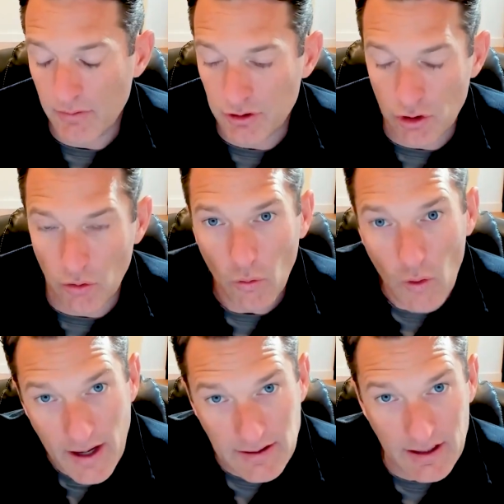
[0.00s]

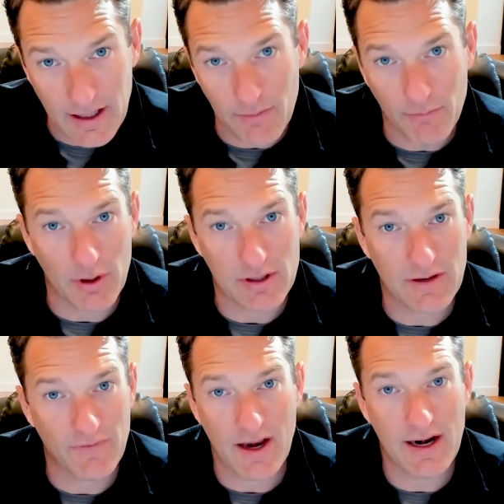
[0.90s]
direct inputs
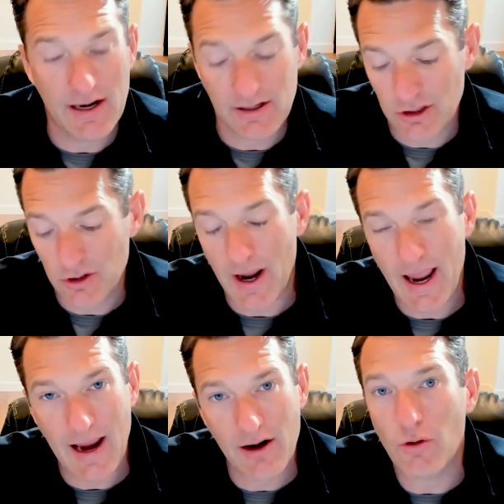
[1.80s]
if they needed to,
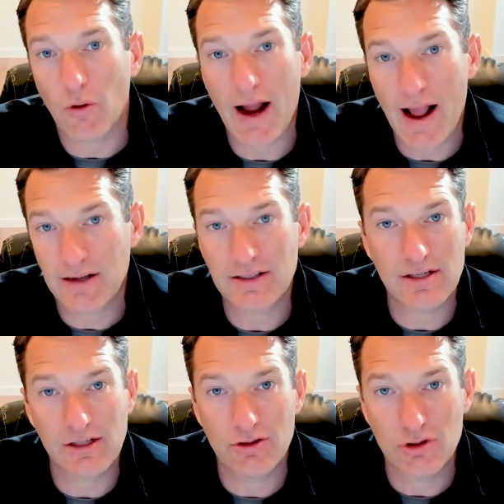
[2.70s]
and or
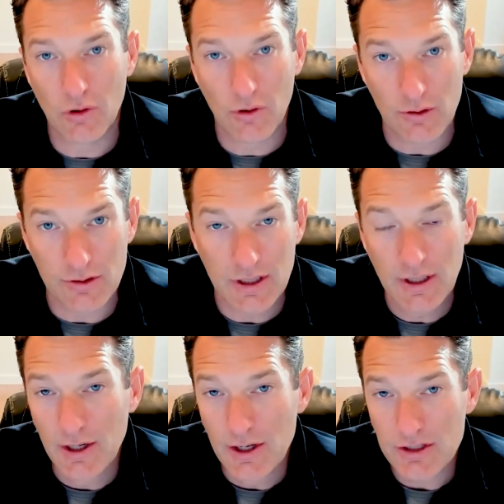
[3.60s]
access controls.
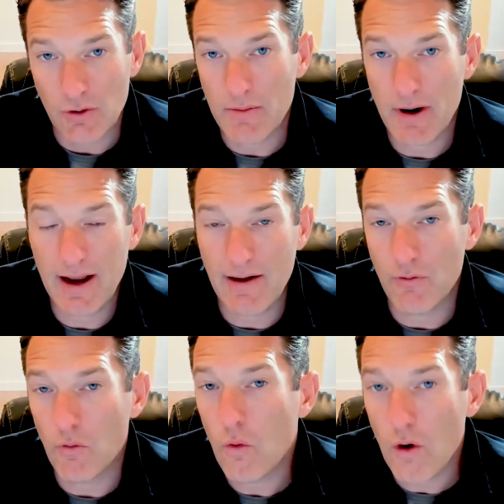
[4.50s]
So we might have
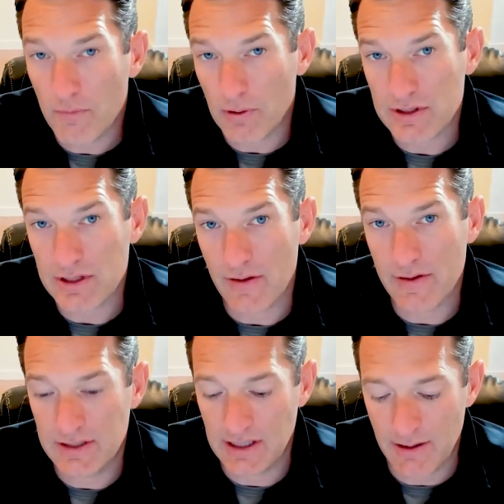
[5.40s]
one person on the
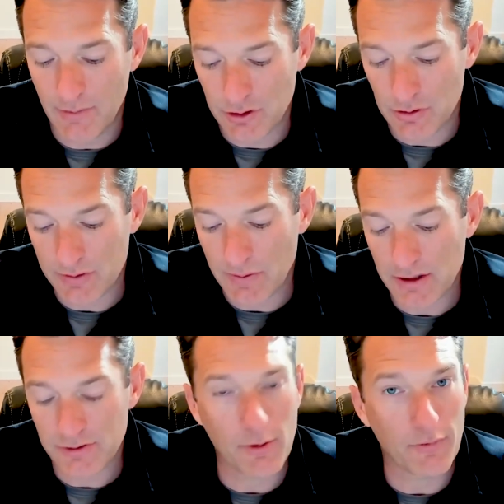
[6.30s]
team who's
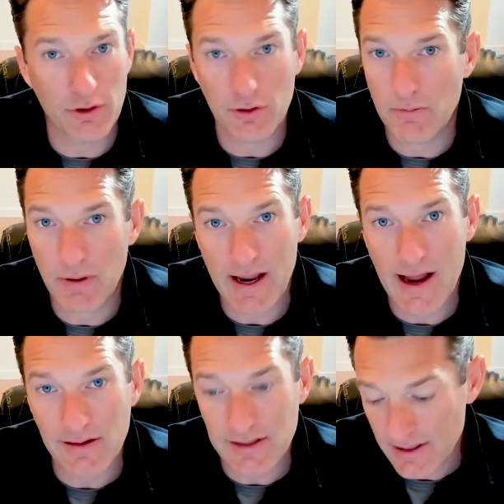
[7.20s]
responsible for doing
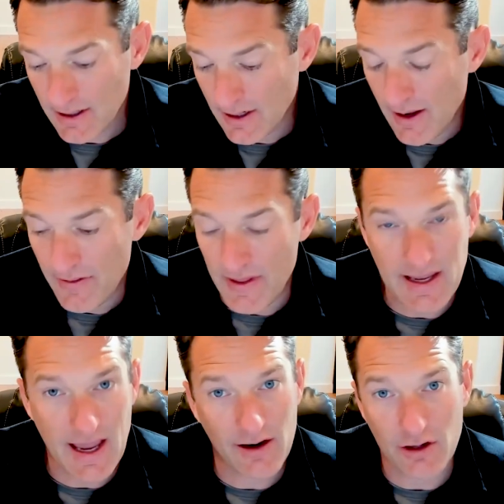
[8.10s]
payouts. They
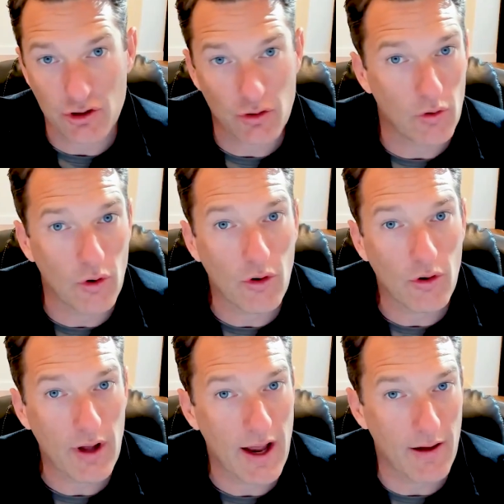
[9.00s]
can't
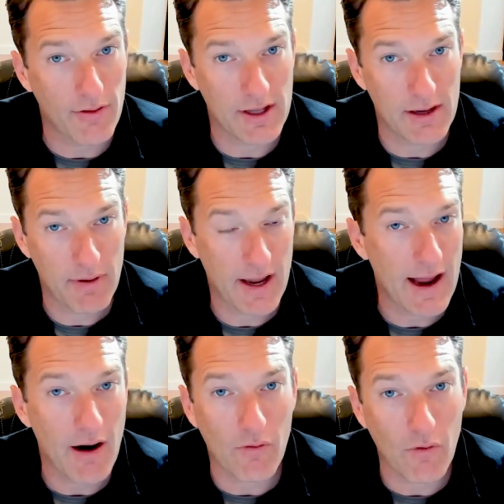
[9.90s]
control how the
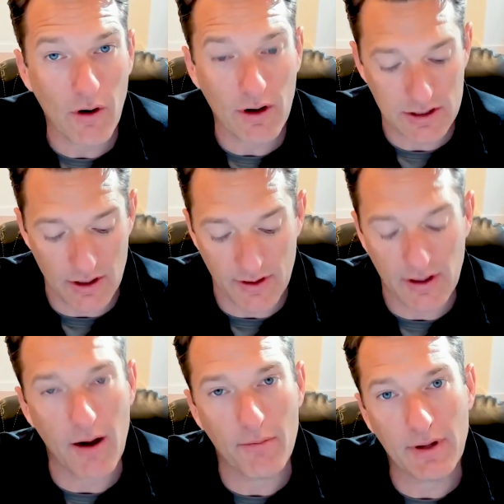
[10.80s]
payout works on the
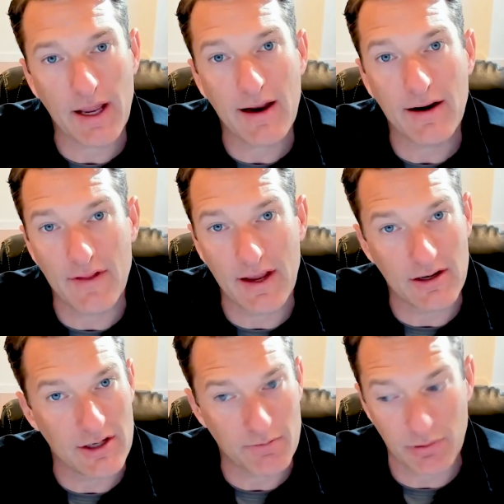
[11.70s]
comp plan. They
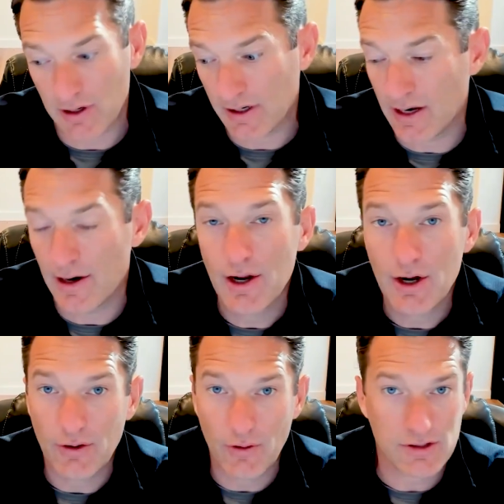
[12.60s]
can just plug in
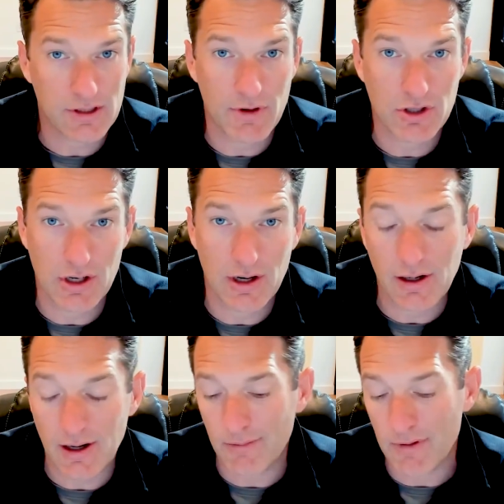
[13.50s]
gross commission
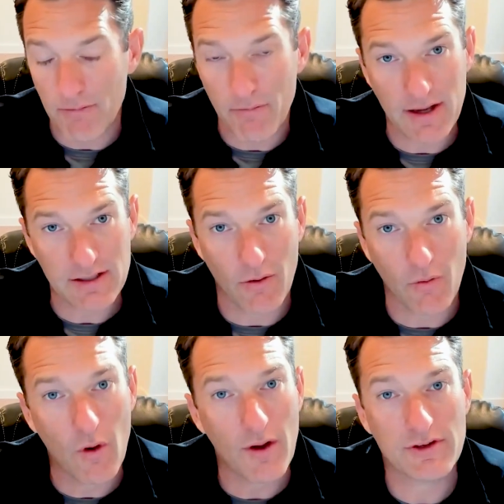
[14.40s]
income, and based
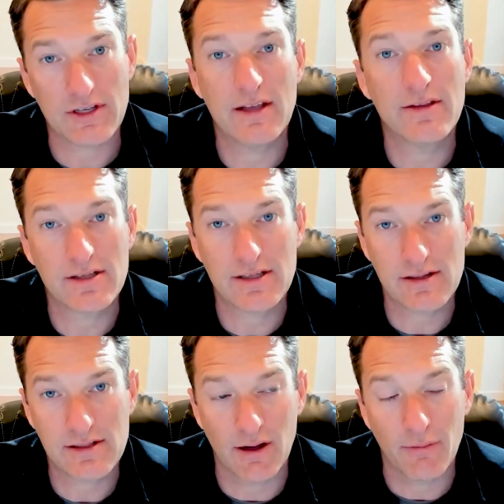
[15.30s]
on what's in the
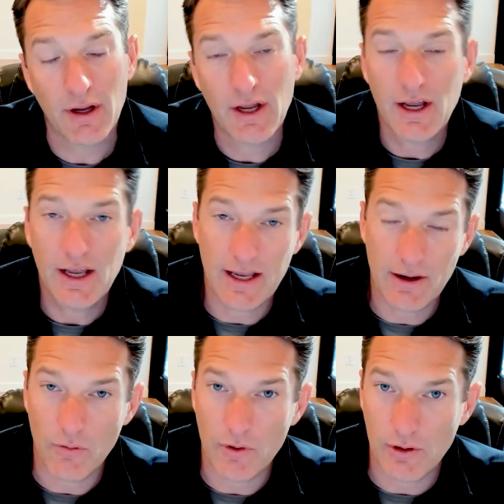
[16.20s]
system,
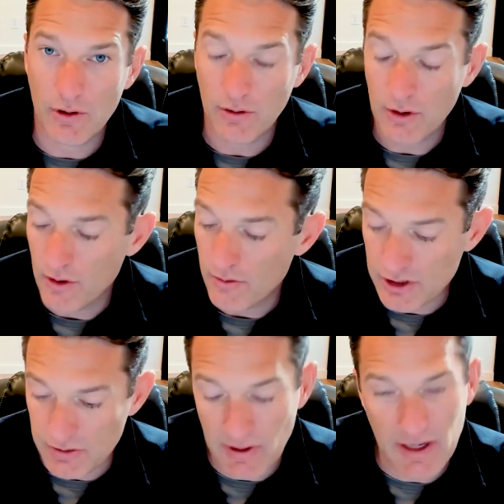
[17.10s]
it will
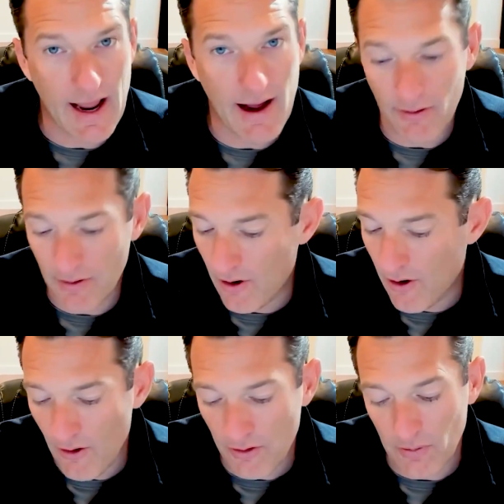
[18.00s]
spit out
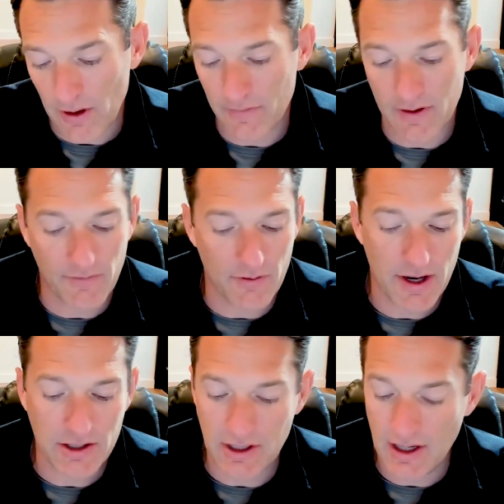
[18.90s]
all the relevant
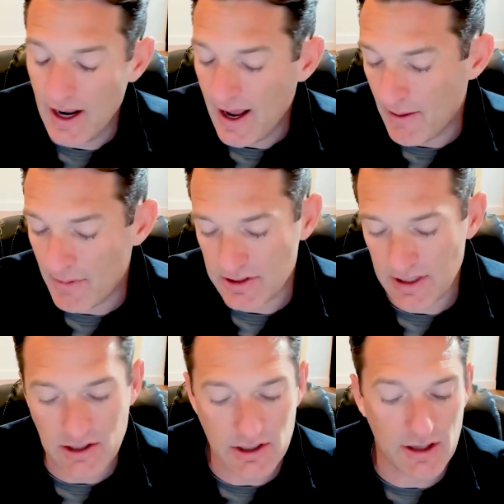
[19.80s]
information: how much the
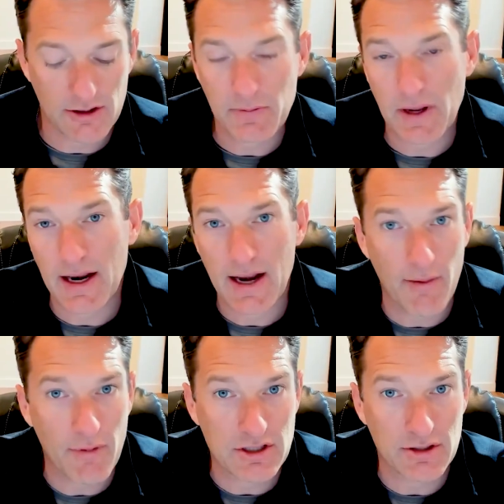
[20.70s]
agent gets paid, how
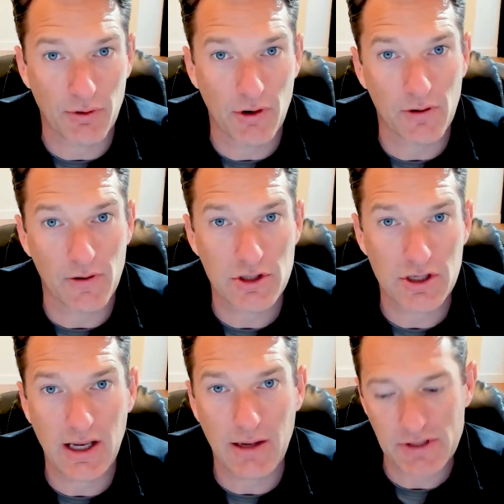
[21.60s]
much the brokerage
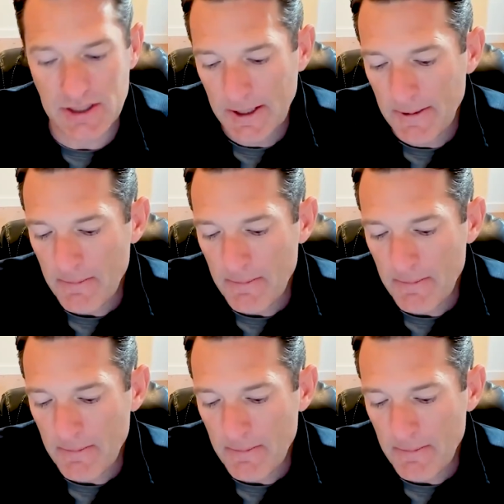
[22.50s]
keeps,